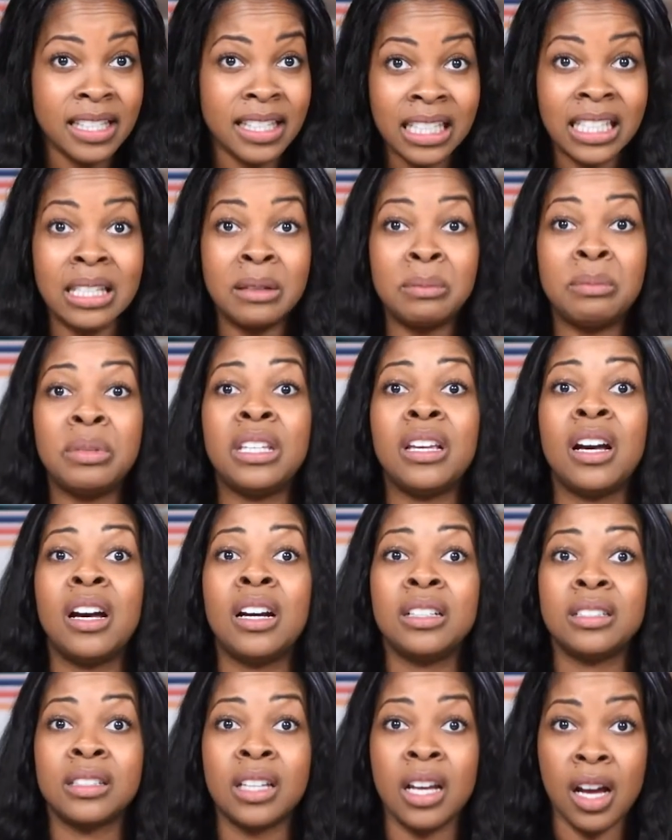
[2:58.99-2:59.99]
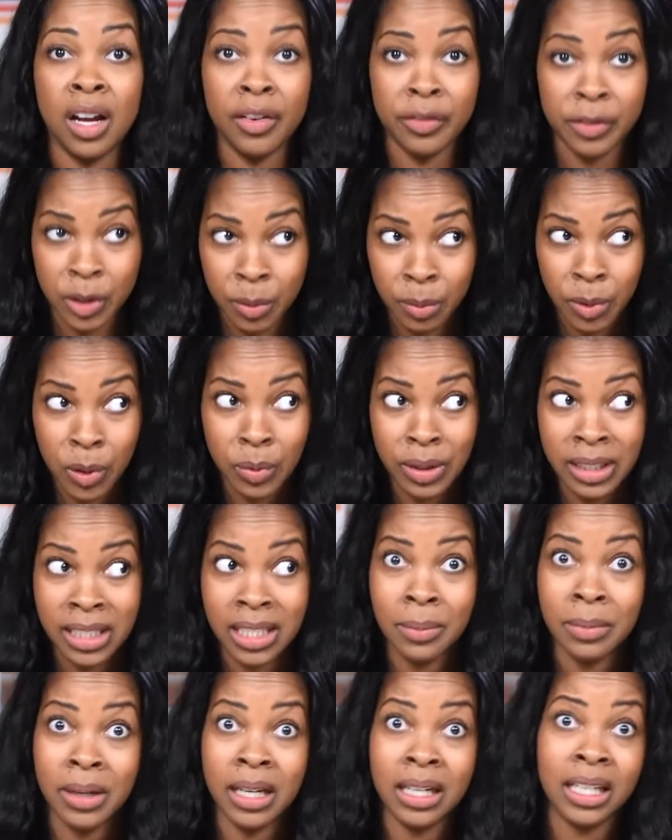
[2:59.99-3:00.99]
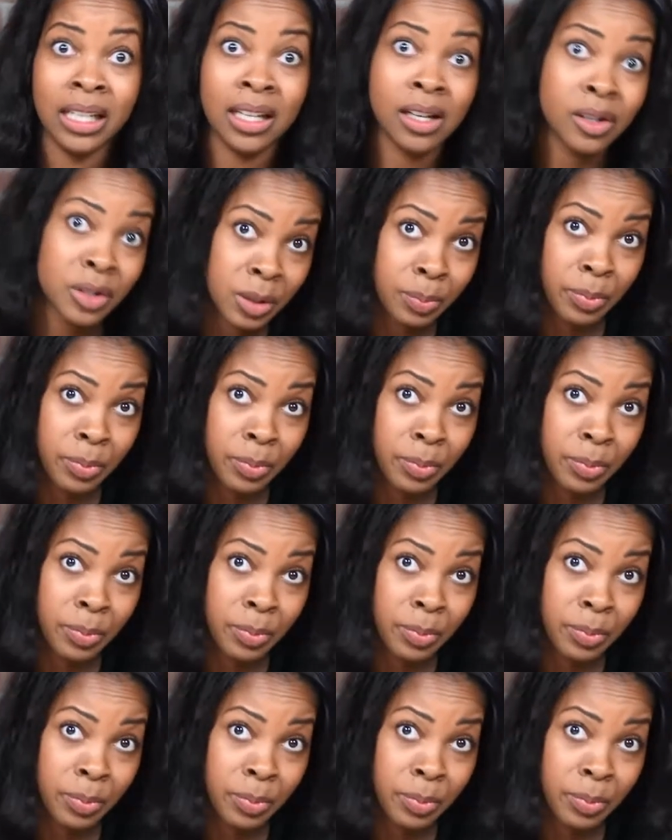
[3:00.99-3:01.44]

it can be uncomfortable when somebody else